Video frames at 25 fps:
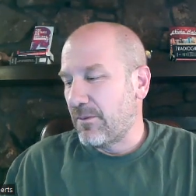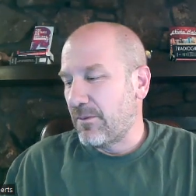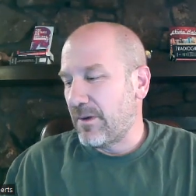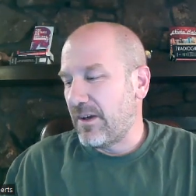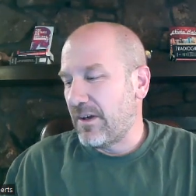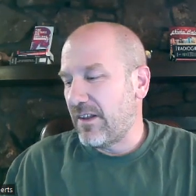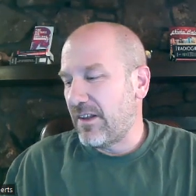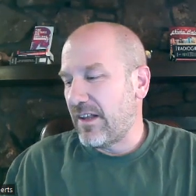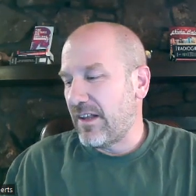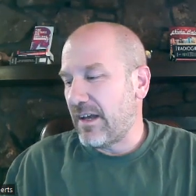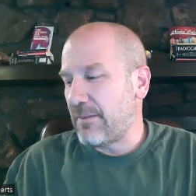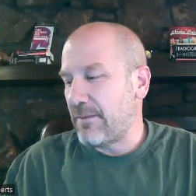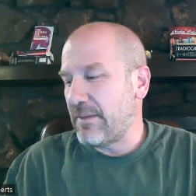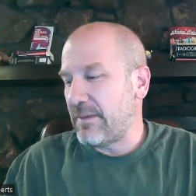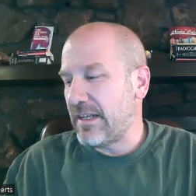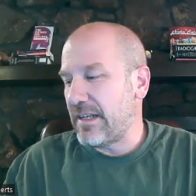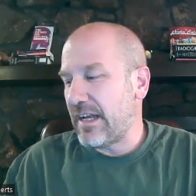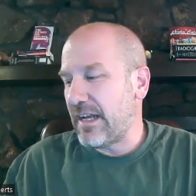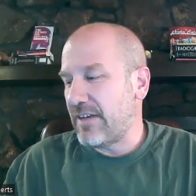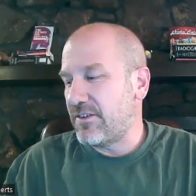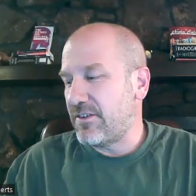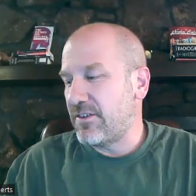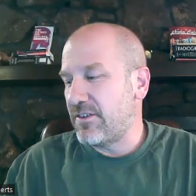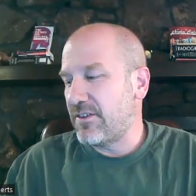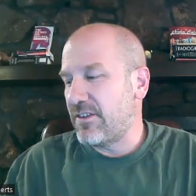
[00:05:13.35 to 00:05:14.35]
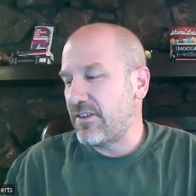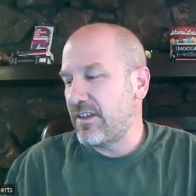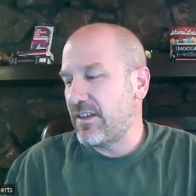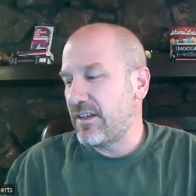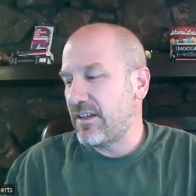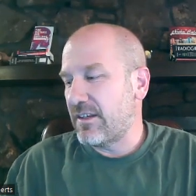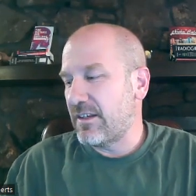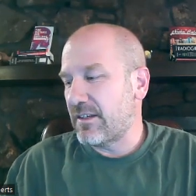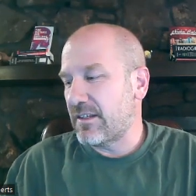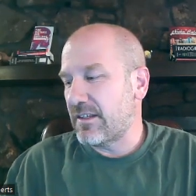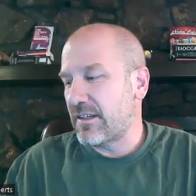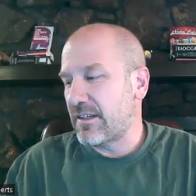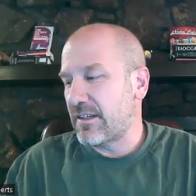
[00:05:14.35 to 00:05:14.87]
Well, I mean, I do
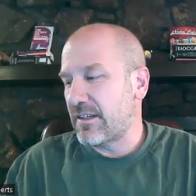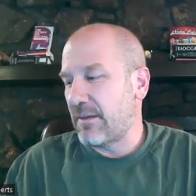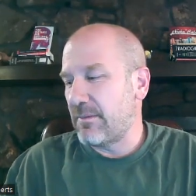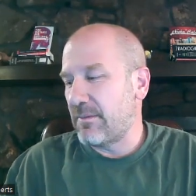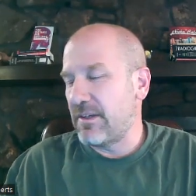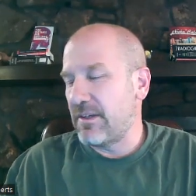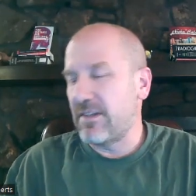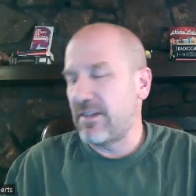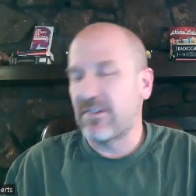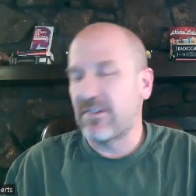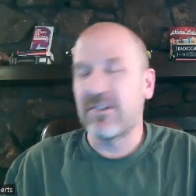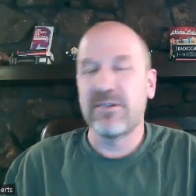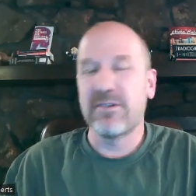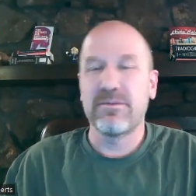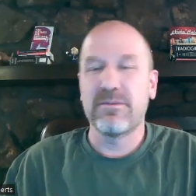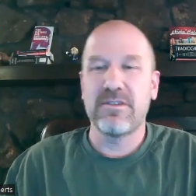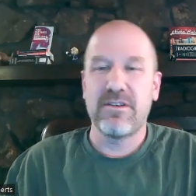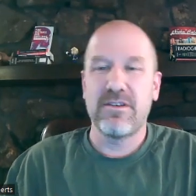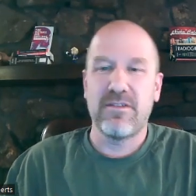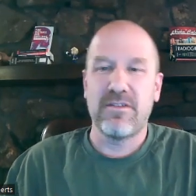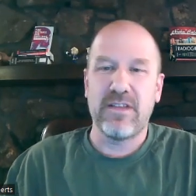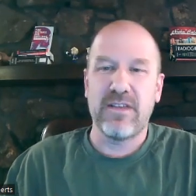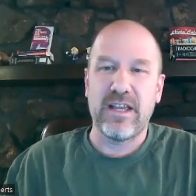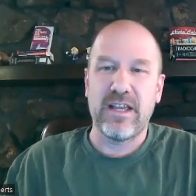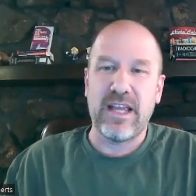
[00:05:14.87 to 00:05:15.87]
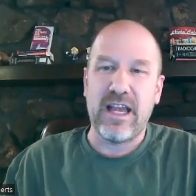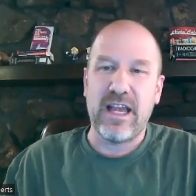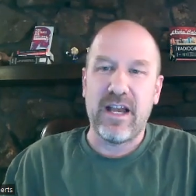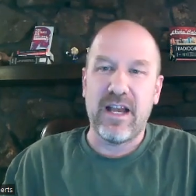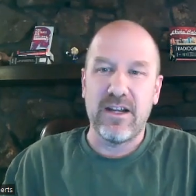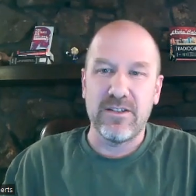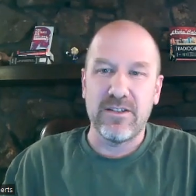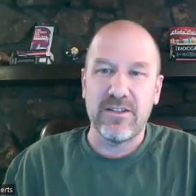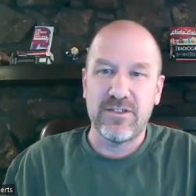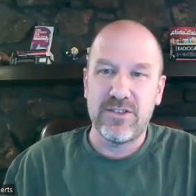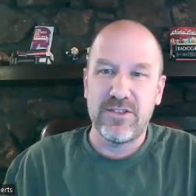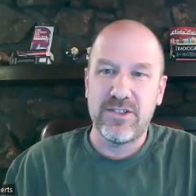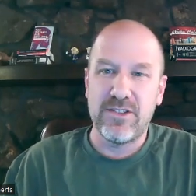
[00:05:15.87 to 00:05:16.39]
think, I mean, in terms of like
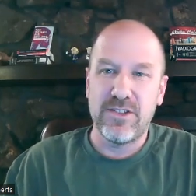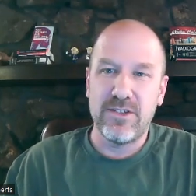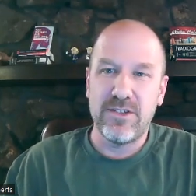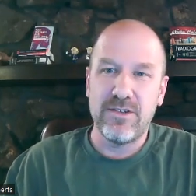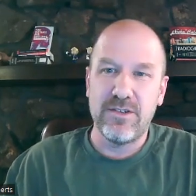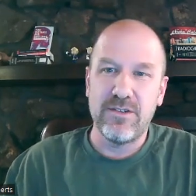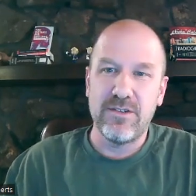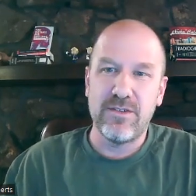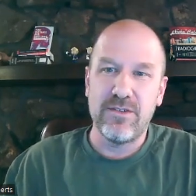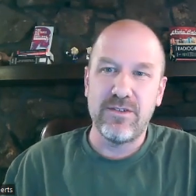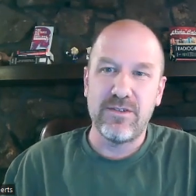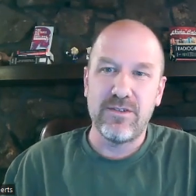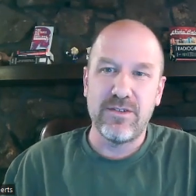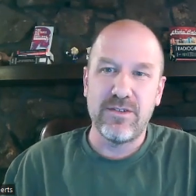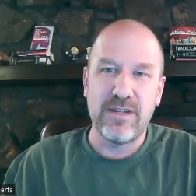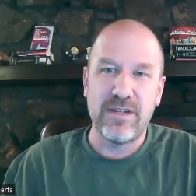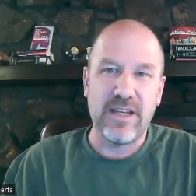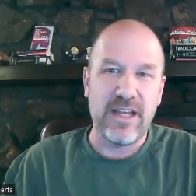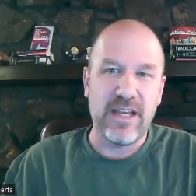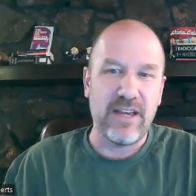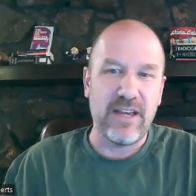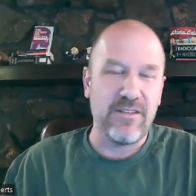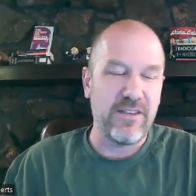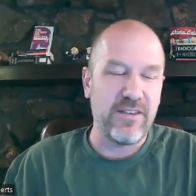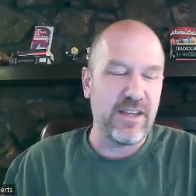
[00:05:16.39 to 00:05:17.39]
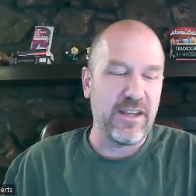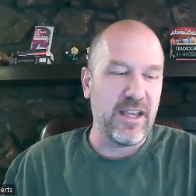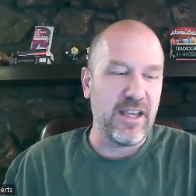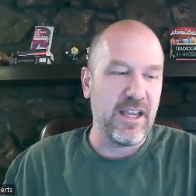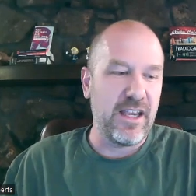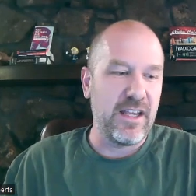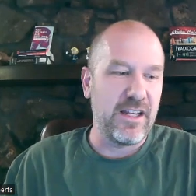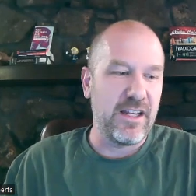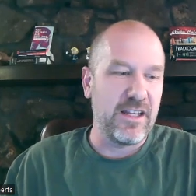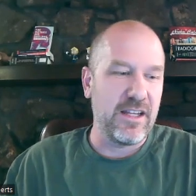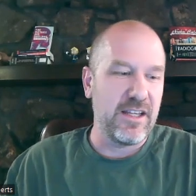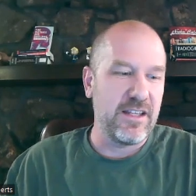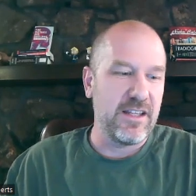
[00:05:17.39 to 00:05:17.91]
how to
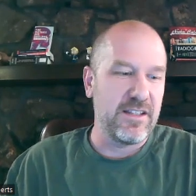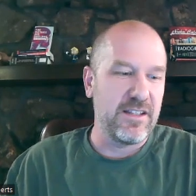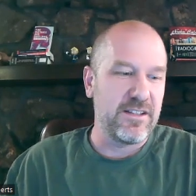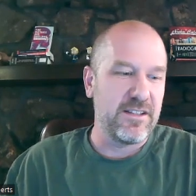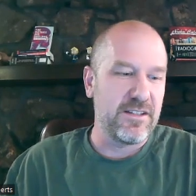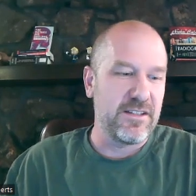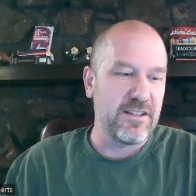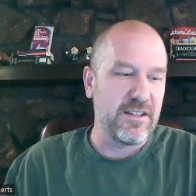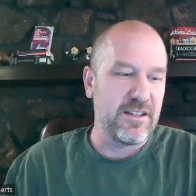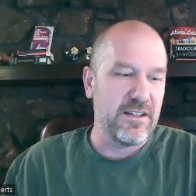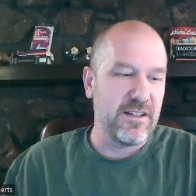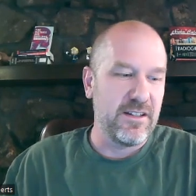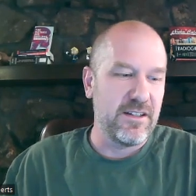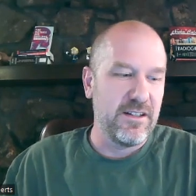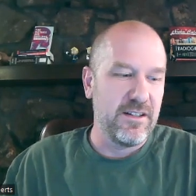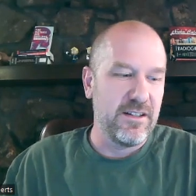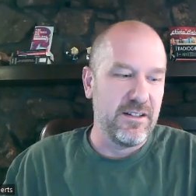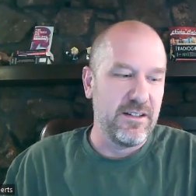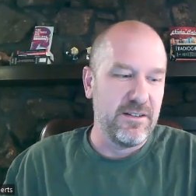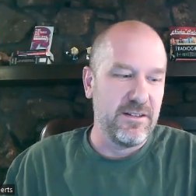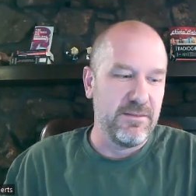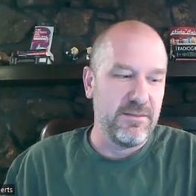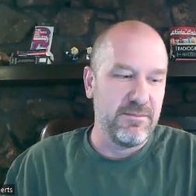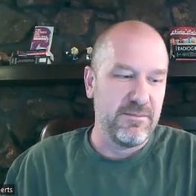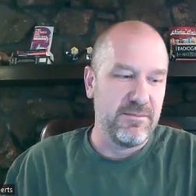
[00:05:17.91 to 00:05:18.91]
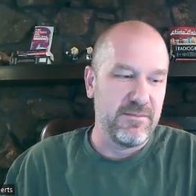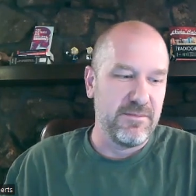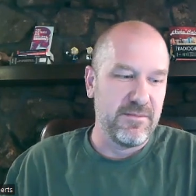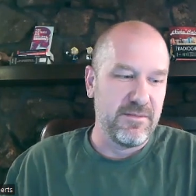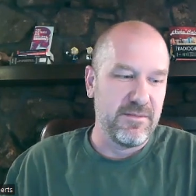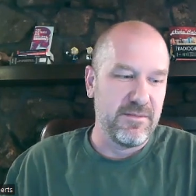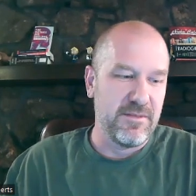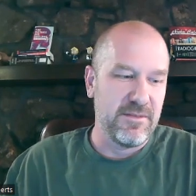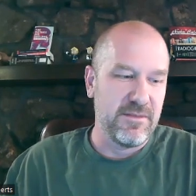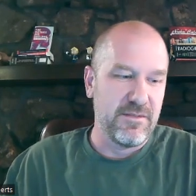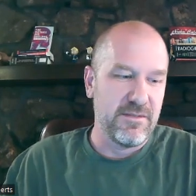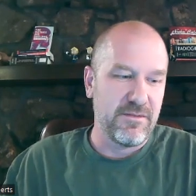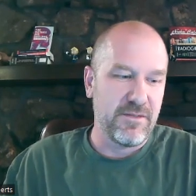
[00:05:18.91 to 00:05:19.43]
navigate it,
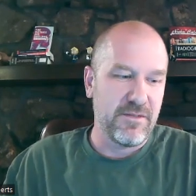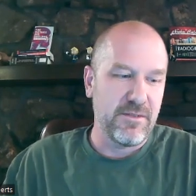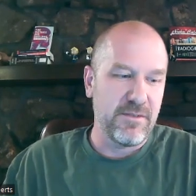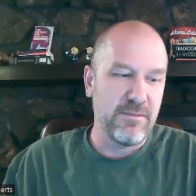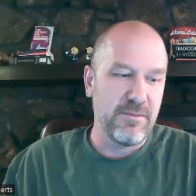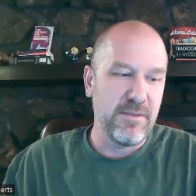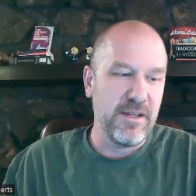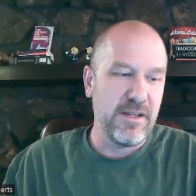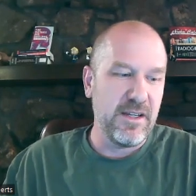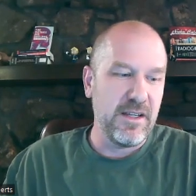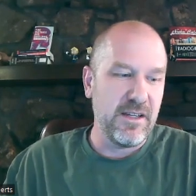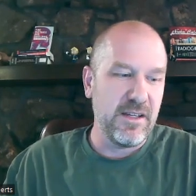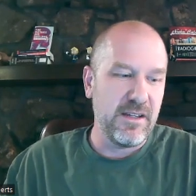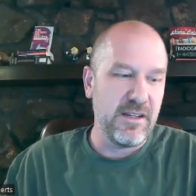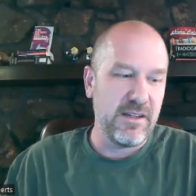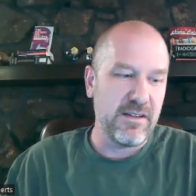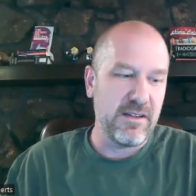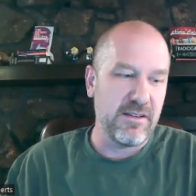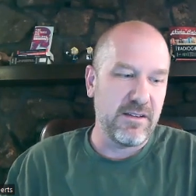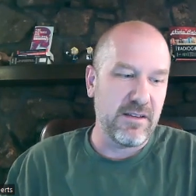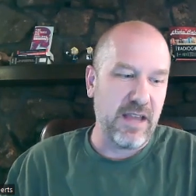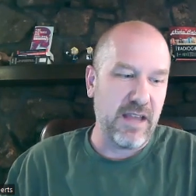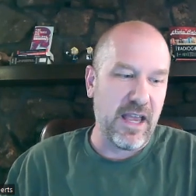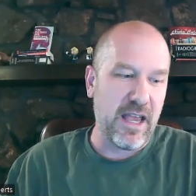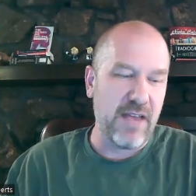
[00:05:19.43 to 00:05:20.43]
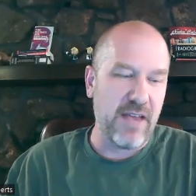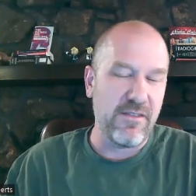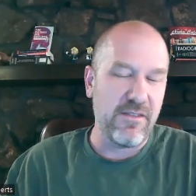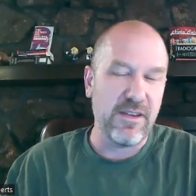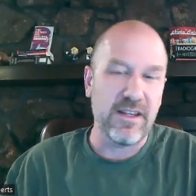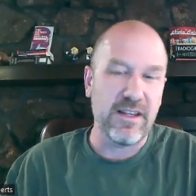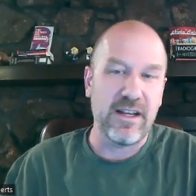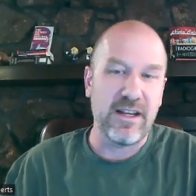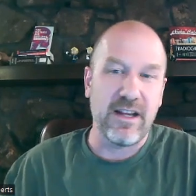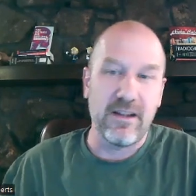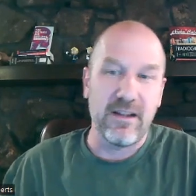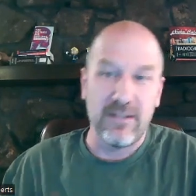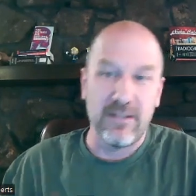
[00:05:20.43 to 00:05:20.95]
for me,
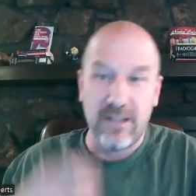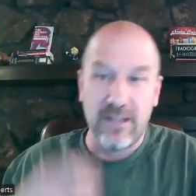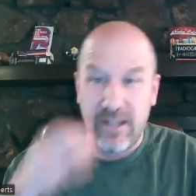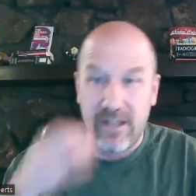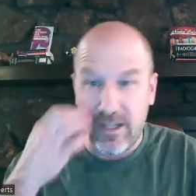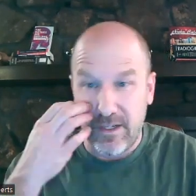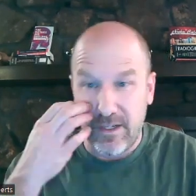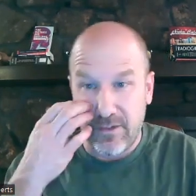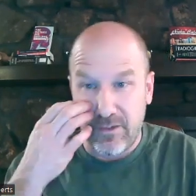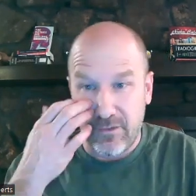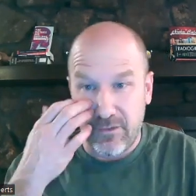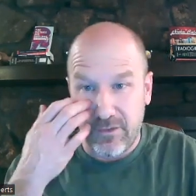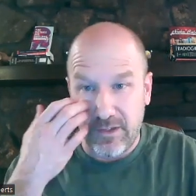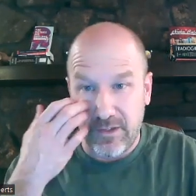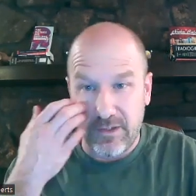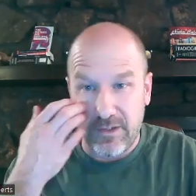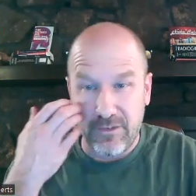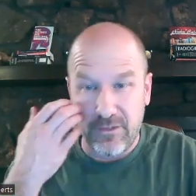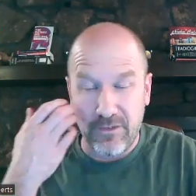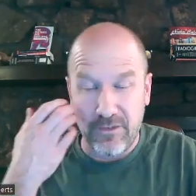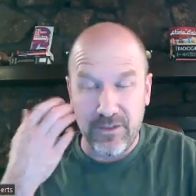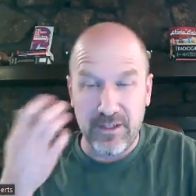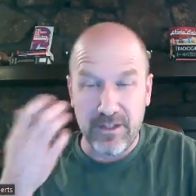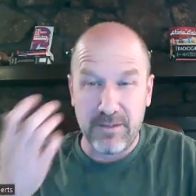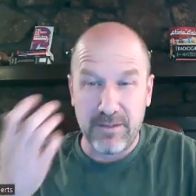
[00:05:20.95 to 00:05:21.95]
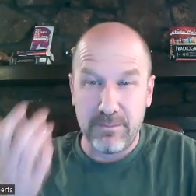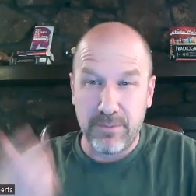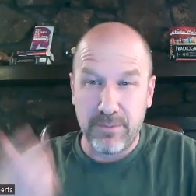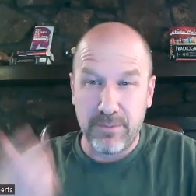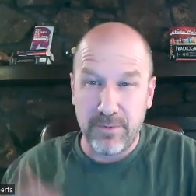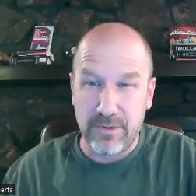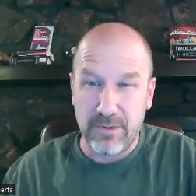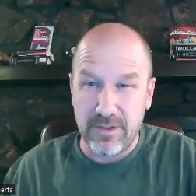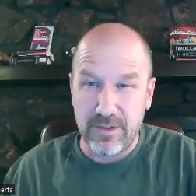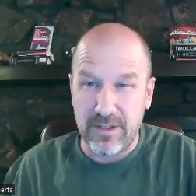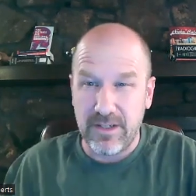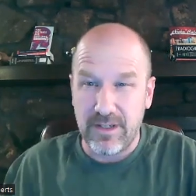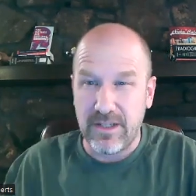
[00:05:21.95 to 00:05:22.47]
having an outline is it's very
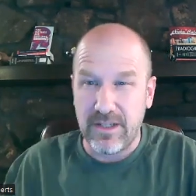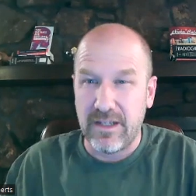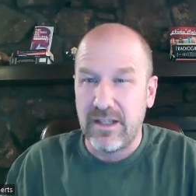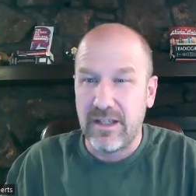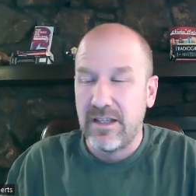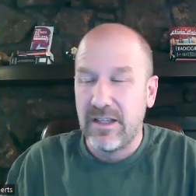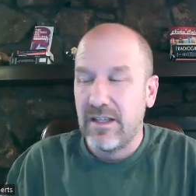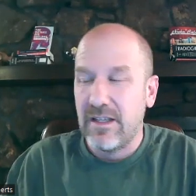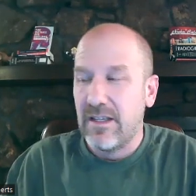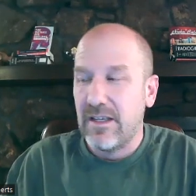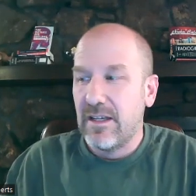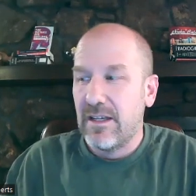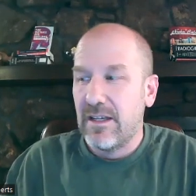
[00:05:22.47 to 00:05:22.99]
important.